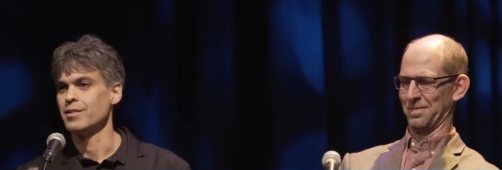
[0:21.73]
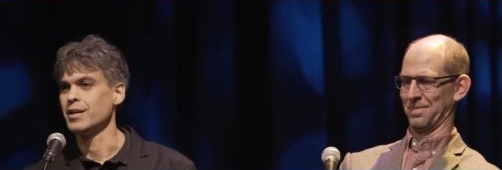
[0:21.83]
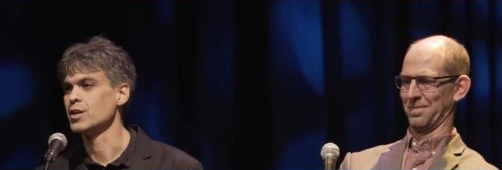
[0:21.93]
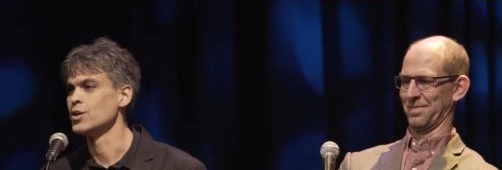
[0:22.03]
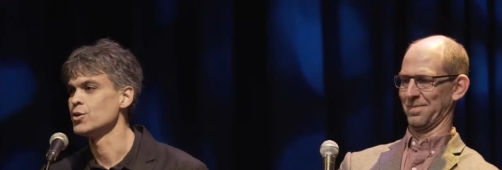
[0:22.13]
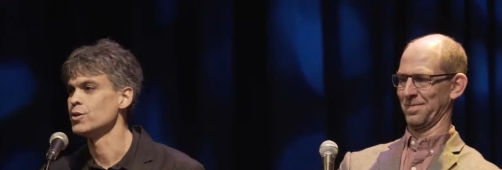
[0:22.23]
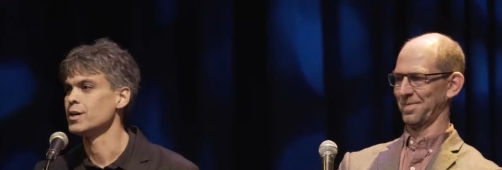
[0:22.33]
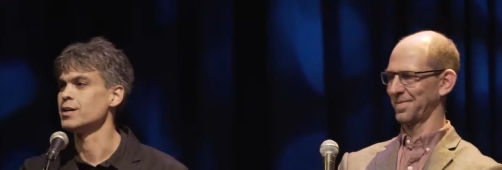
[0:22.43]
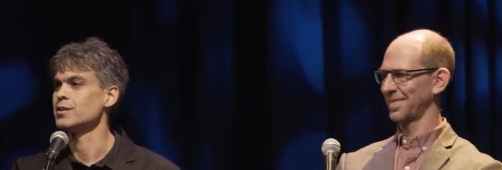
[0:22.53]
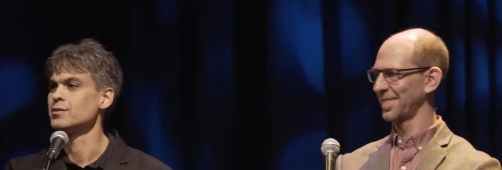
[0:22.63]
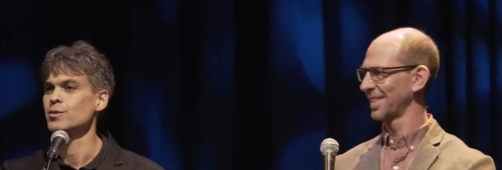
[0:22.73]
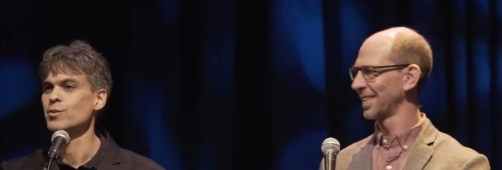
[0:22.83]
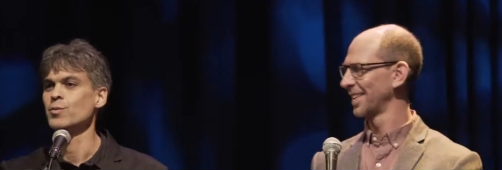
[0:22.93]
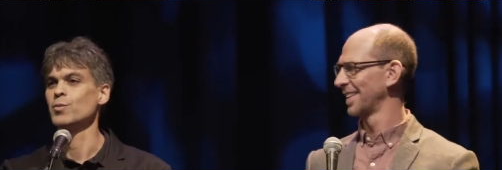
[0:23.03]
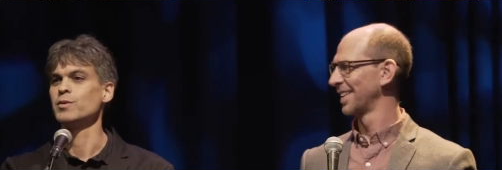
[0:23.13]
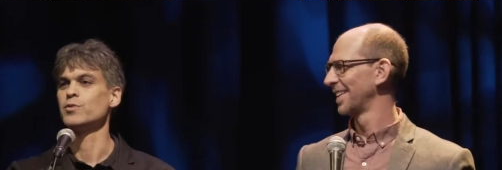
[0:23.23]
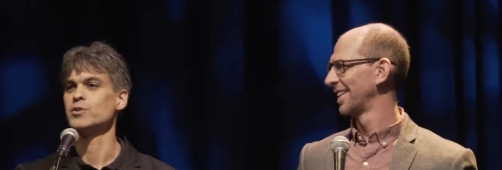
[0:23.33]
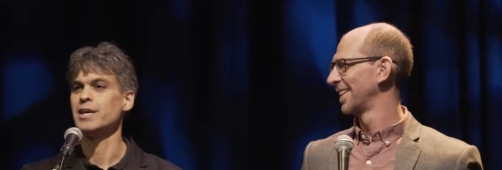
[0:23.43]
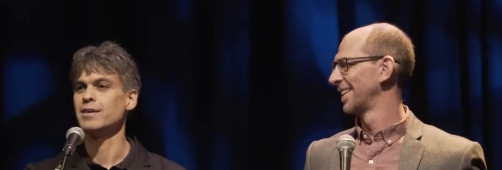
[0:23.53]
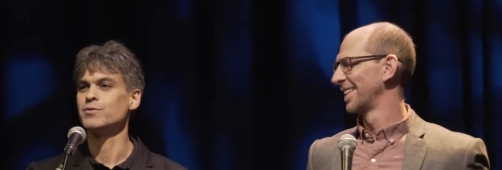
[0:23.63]
Speaker 1: Thank you. Uh, we
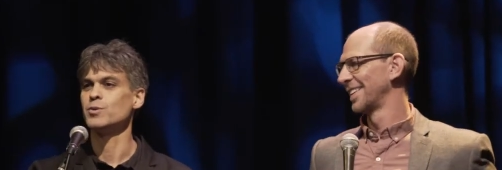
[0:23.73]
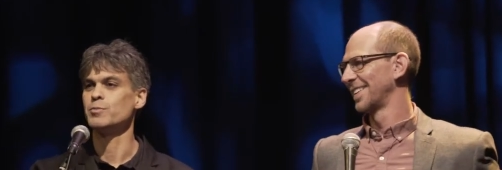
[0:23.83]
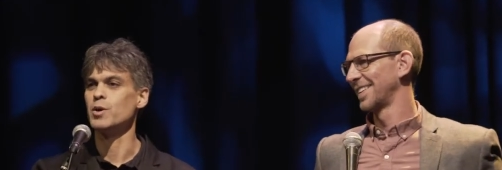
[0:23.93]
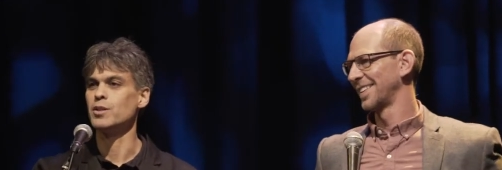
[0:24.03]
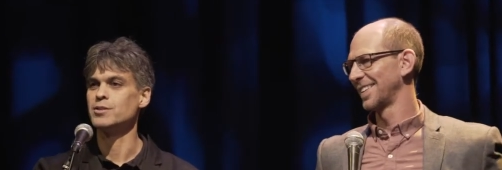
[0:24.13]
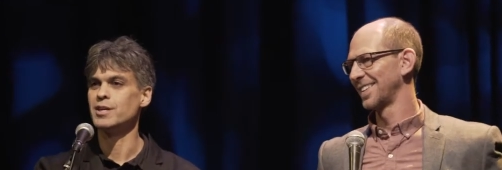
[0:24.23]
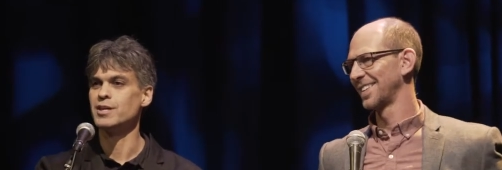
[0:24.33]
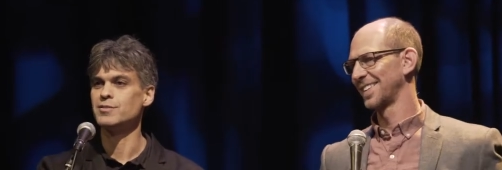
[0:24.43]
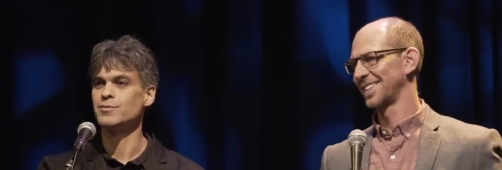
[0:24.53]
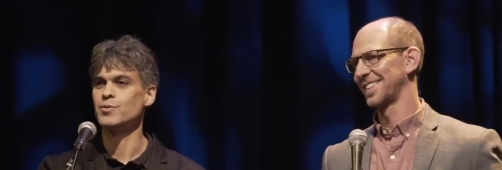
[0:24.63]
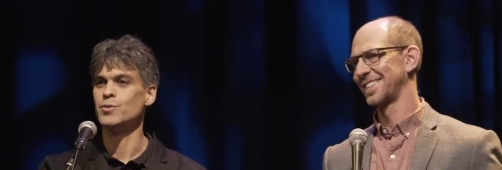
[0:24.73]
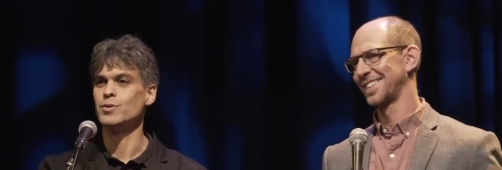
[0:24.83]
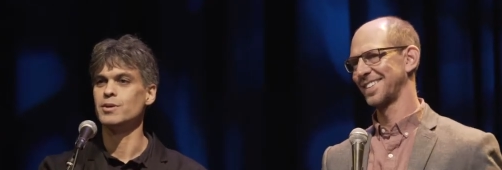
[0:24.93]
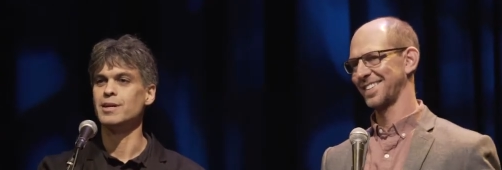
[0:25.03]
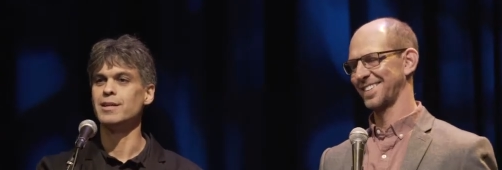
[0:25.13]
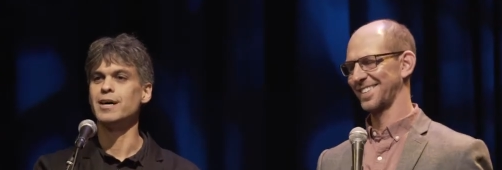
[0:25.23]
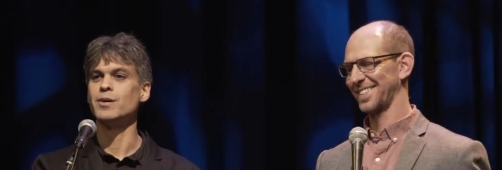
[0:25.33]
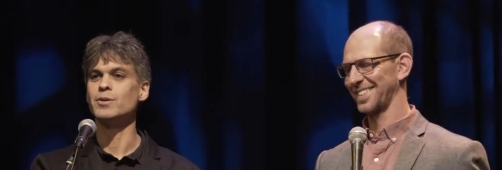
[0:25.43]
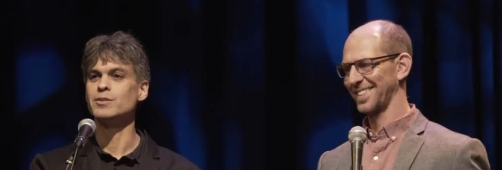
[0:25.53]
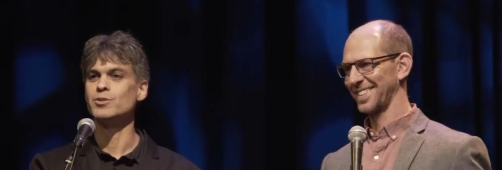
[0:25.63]
first have to apologize for
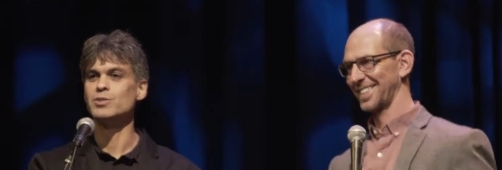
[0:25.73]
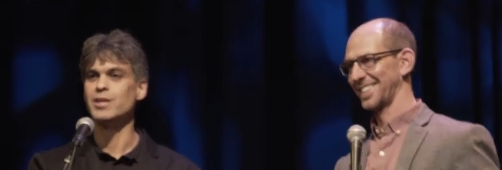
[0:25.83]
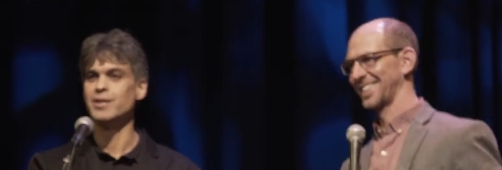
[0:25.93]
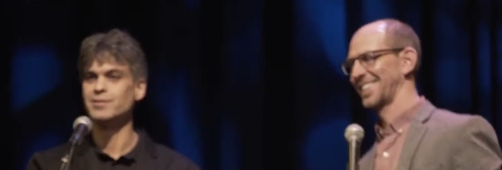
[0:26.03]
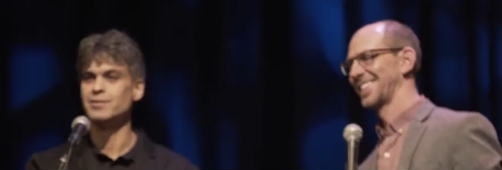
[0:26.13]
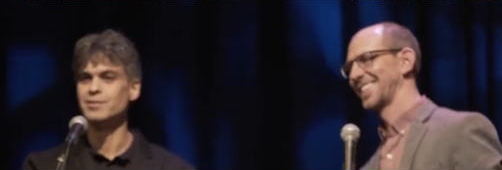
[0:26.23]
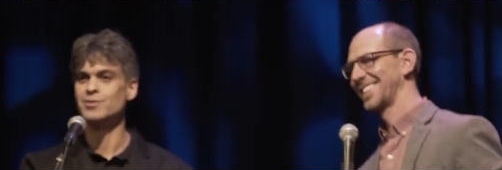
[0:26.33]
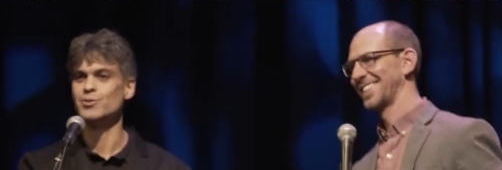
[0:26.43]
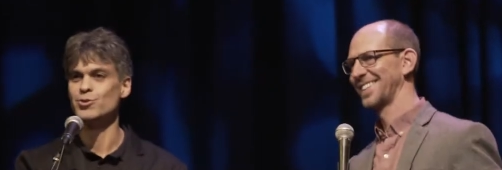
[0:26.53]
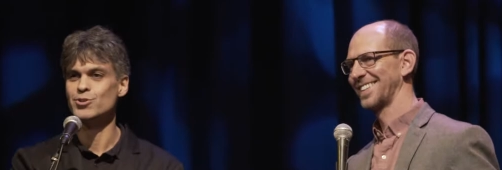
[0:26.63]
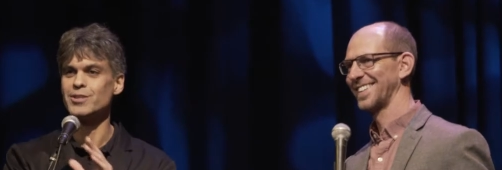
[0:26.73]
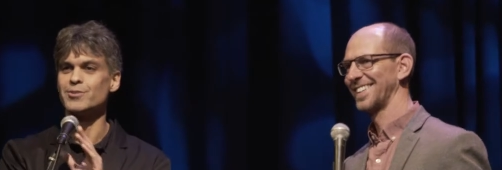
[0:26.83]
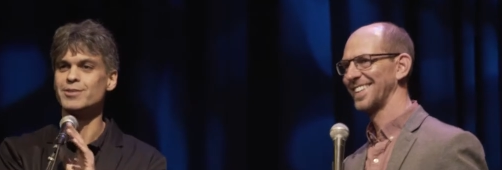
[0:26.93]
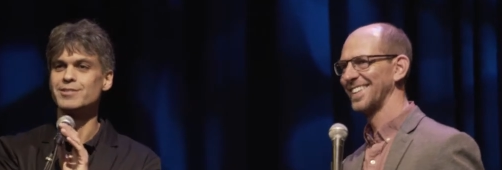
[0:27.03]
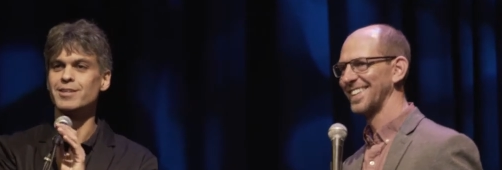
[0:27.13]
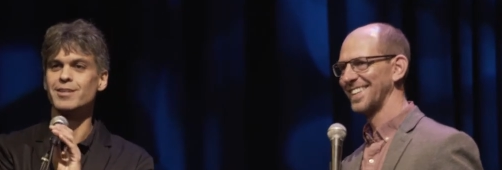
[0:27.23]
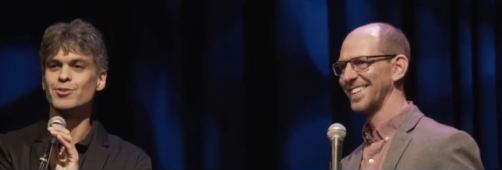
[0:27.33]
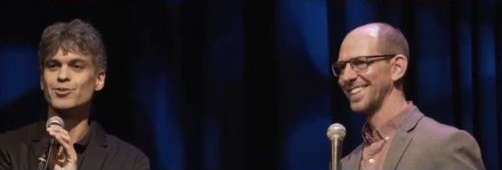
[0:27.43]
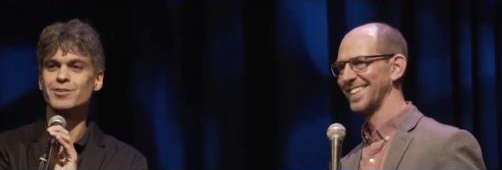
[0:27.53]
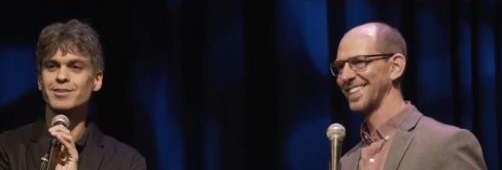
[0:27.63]
allowing two scientists to share the
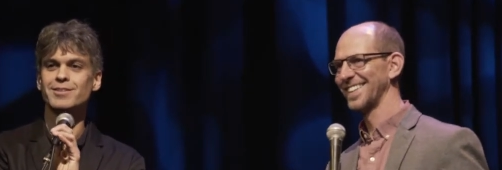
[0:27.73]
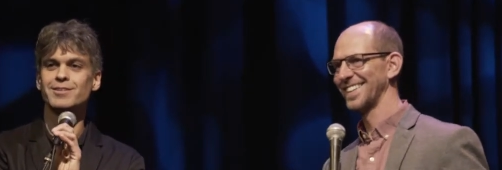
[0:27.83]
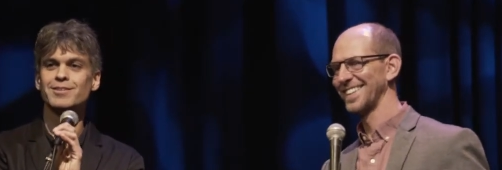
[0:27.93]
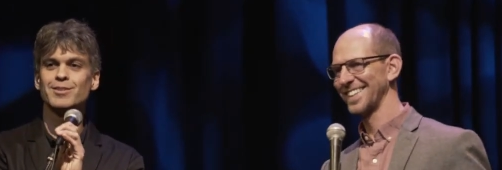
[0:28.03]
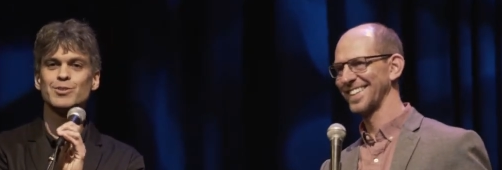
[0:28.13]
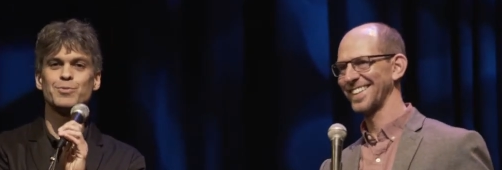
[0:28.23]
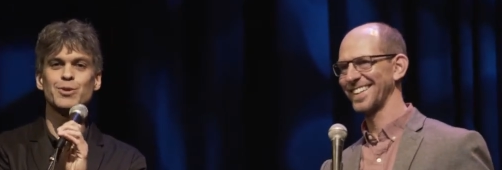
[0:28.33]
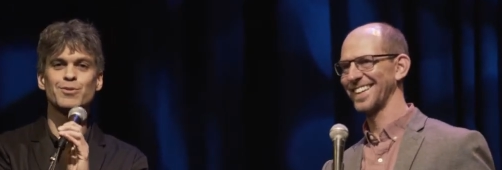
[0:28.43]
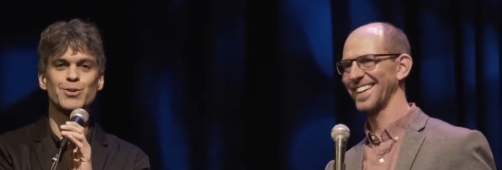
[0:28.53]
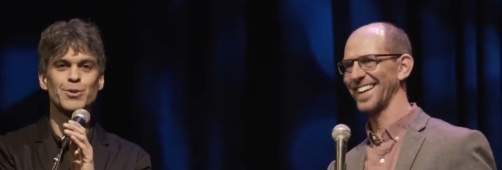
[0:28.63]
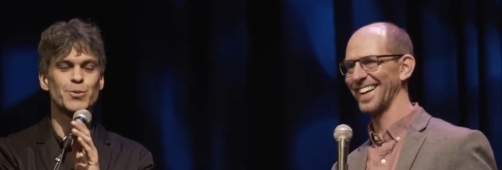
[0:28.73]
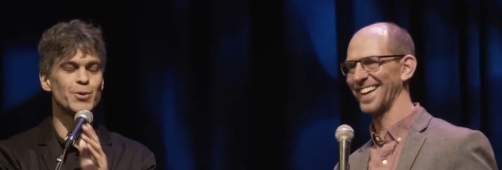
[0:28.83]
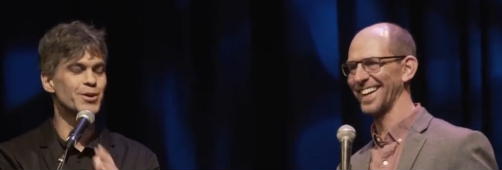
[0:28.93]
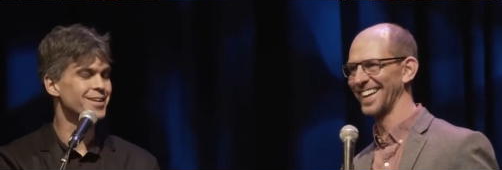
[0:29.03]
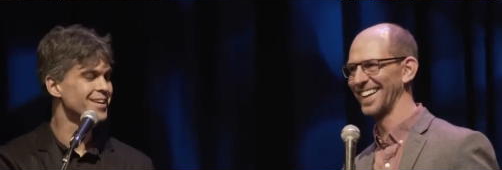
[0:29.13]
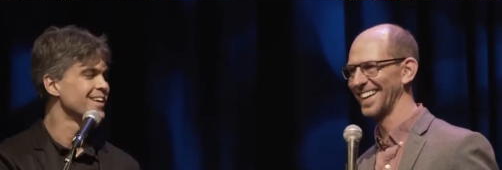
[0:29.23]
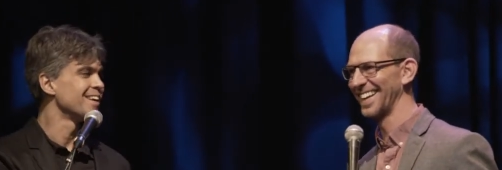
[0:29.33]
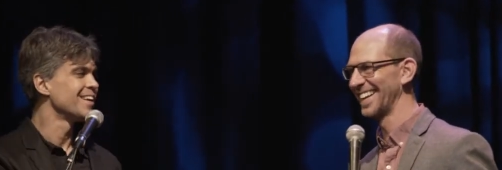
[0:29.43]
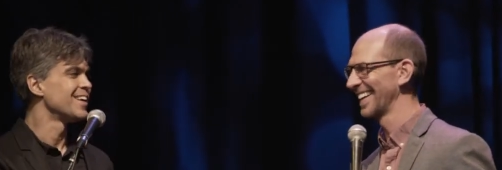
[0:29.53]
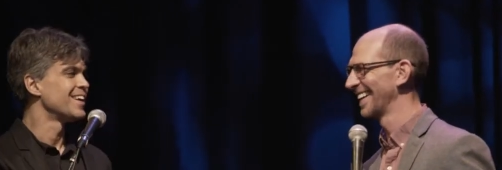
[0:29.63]
stage uh, and this beautiful award.
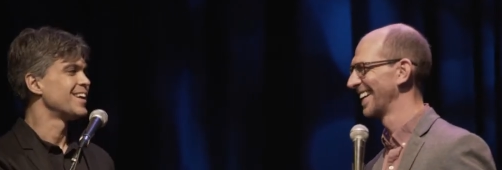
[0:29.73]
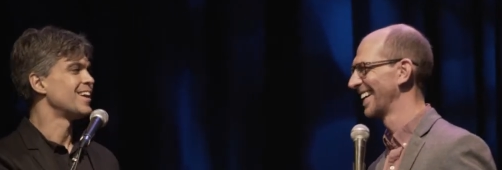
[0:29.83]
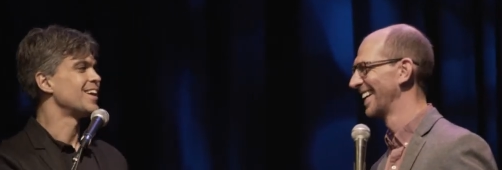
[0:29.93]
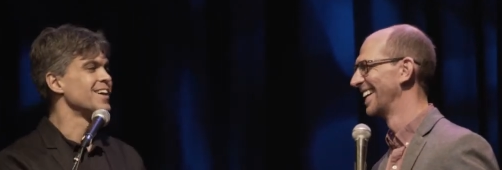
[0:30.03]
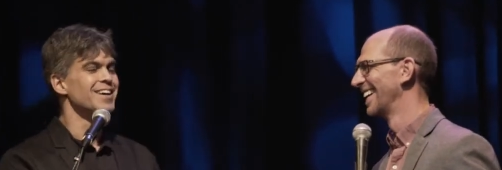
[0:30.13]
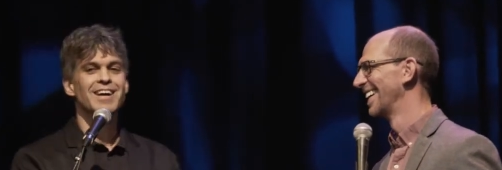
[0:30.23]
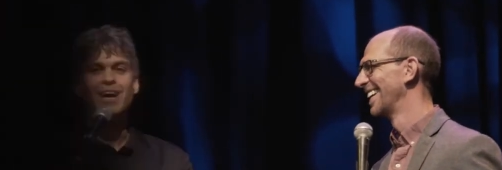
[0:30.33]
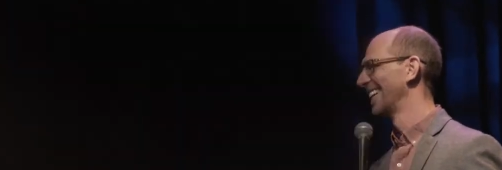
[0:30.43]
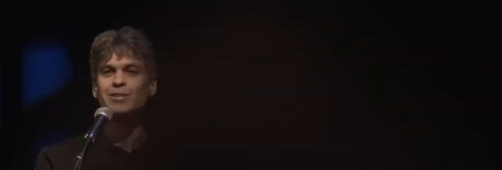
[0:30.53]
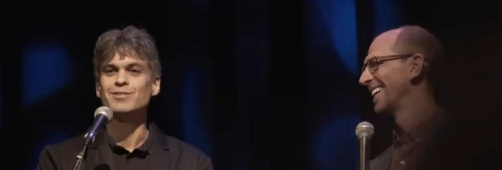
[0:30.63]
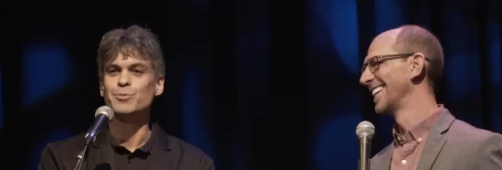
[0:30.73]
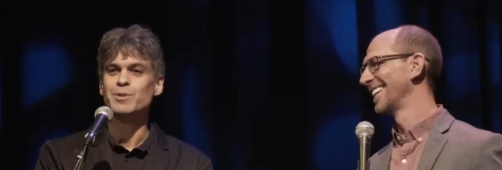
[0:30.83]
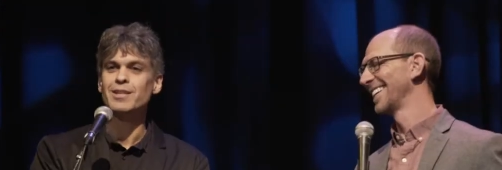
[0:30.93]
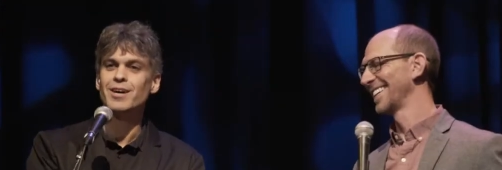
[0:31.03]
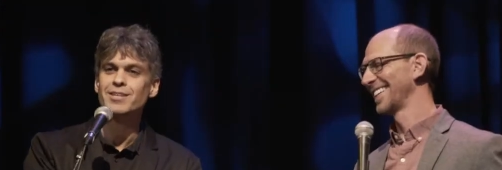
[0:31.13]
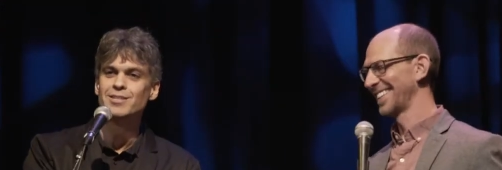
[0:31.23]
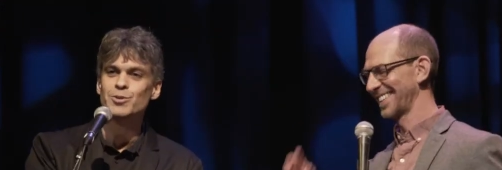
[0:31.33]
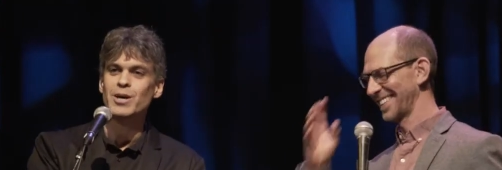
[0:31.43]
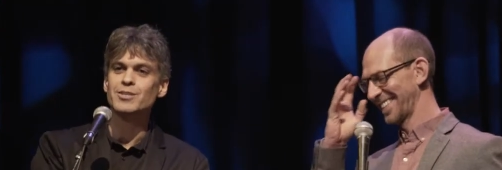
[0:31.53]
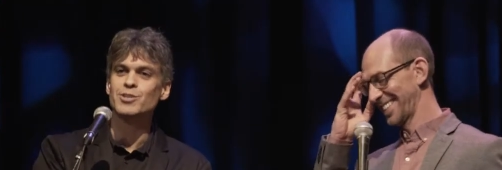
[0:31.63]
Uh, I was extremely lucky
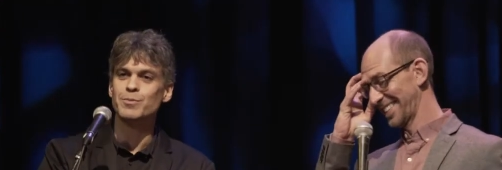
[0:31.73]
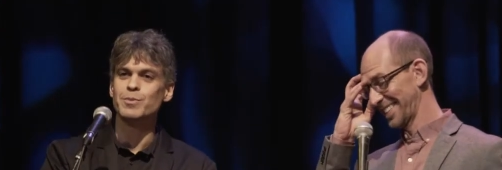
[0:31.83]
to actually